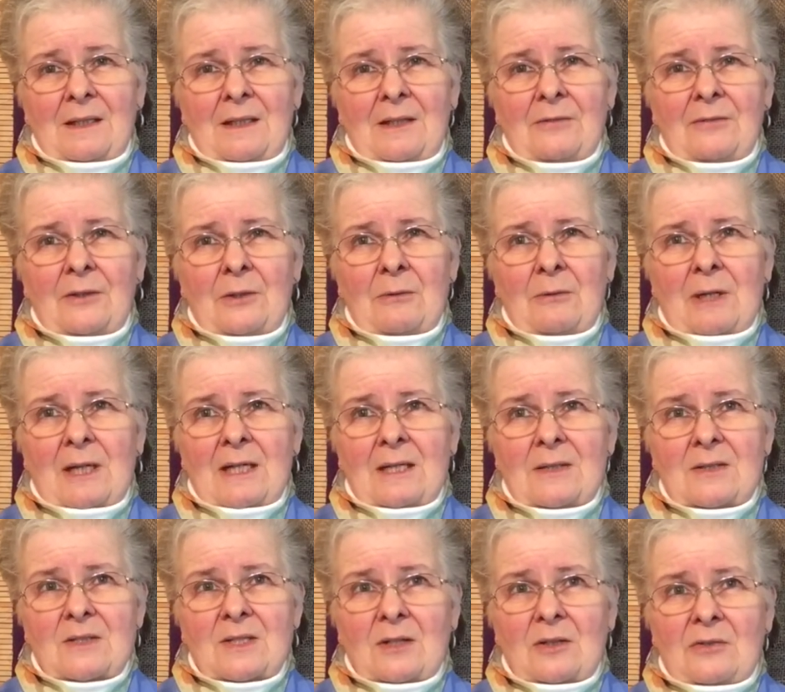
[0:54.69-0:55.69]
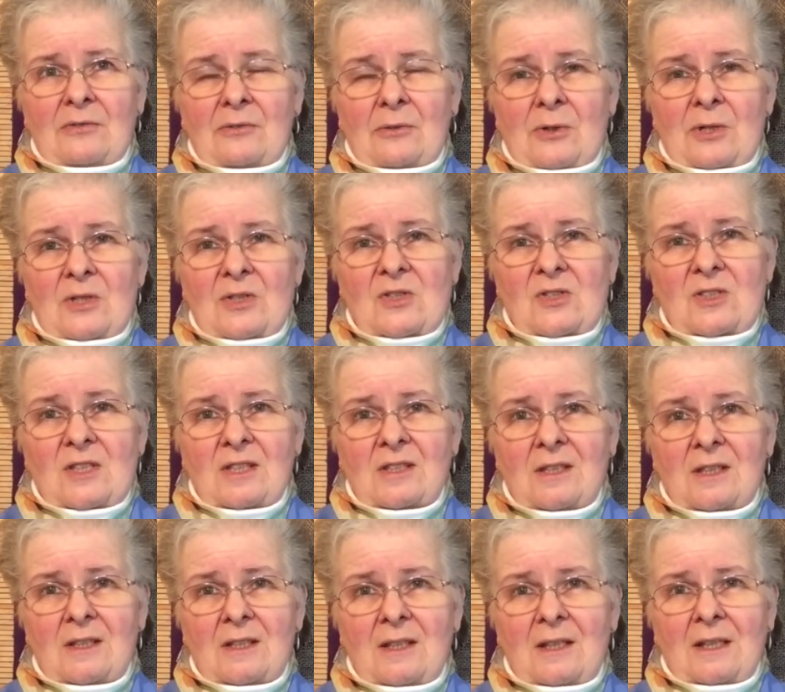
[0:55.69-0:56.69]
If onlys are voiced
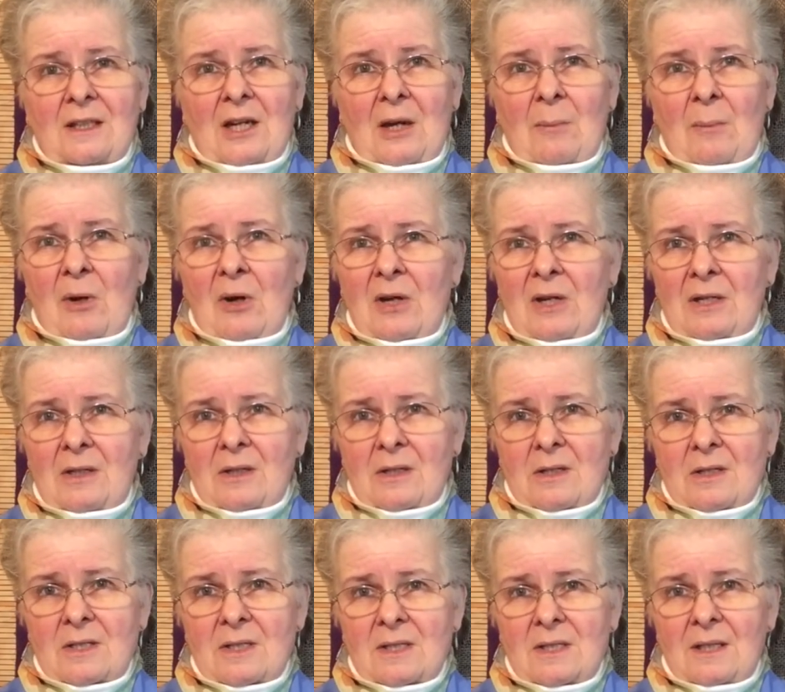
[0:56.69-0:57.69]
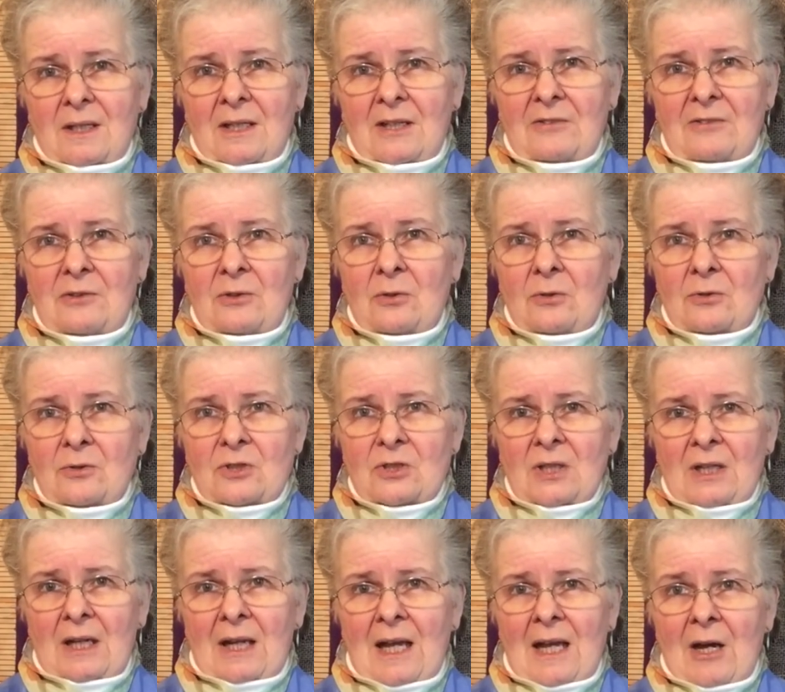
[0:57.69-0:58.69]
in our minds, if not
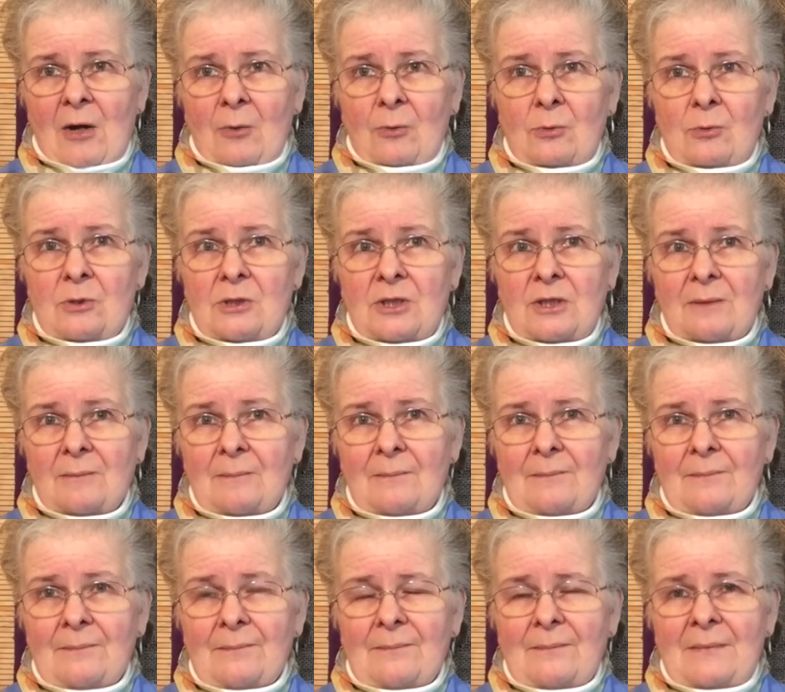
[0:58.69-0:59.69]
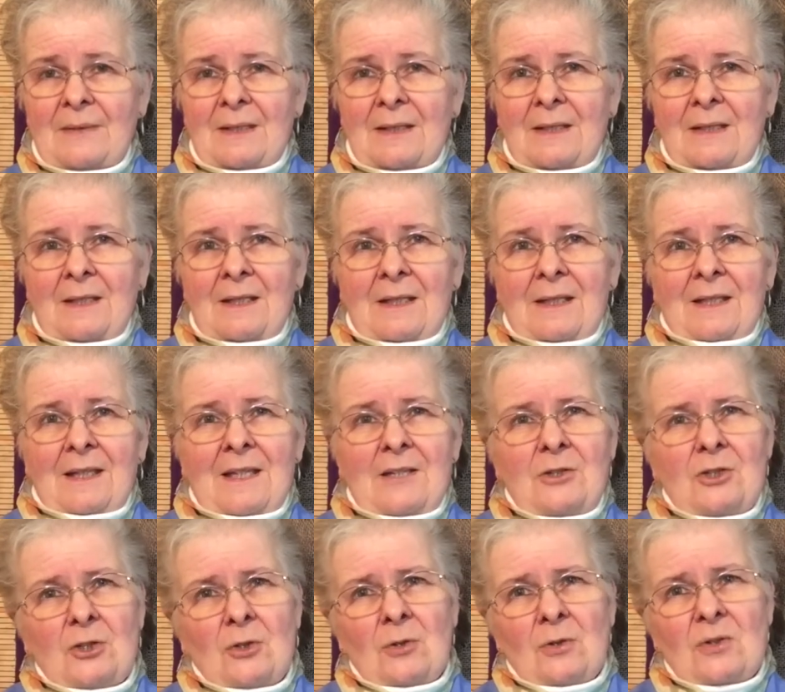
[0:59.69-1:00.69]
aloud.
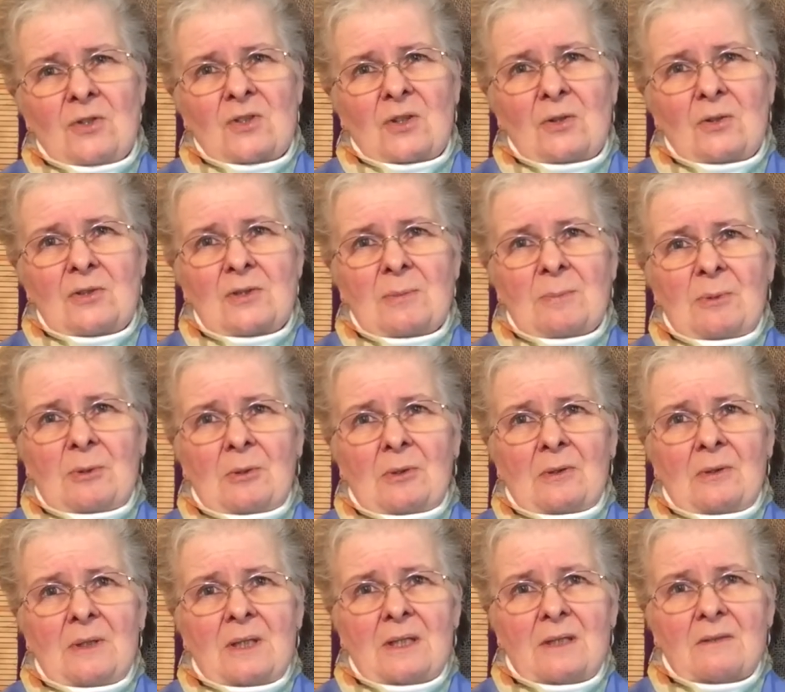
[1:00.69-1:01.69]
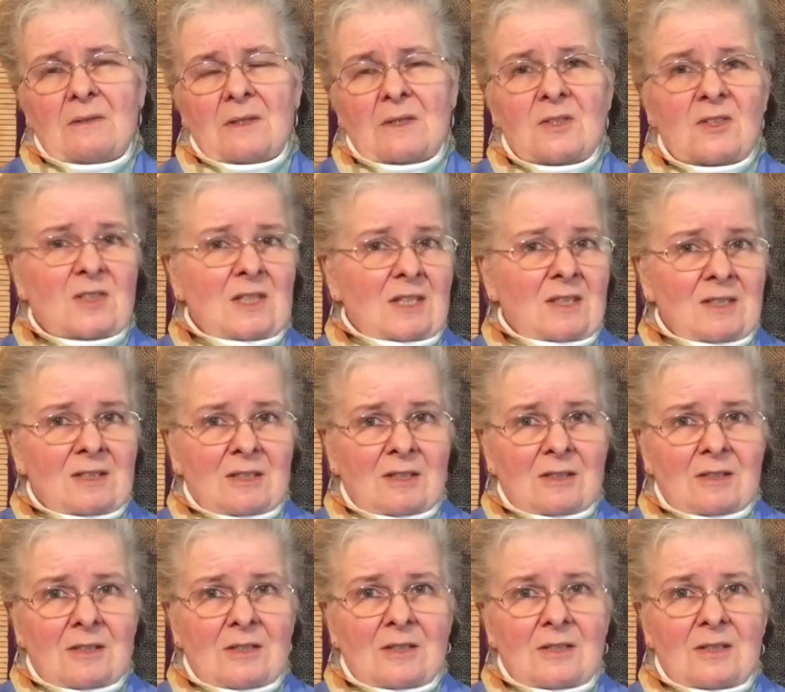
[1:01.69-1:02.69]
In John's Gospel, the
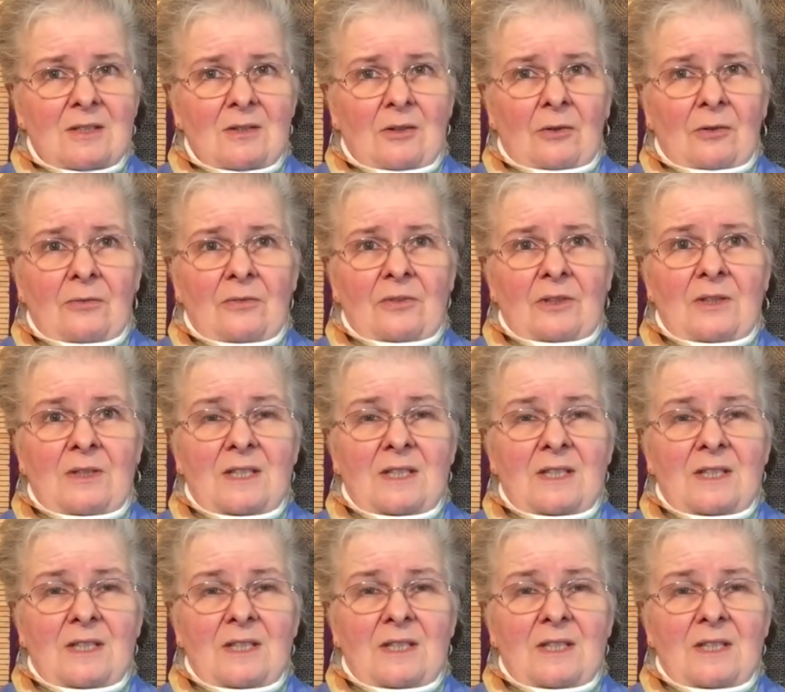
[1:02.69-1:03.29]
sisters of the